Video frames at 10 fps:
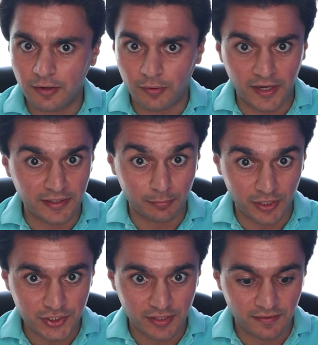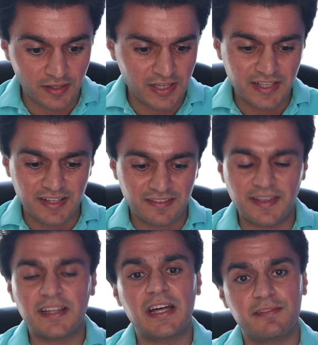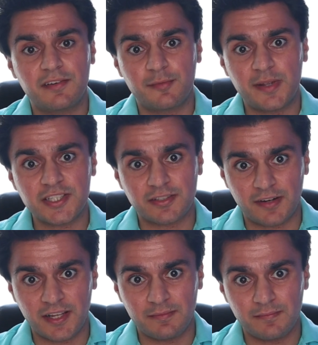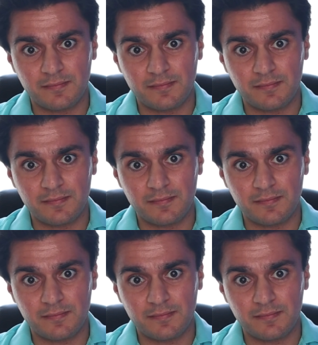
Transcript: grand impressions. It's not a lot of information, right?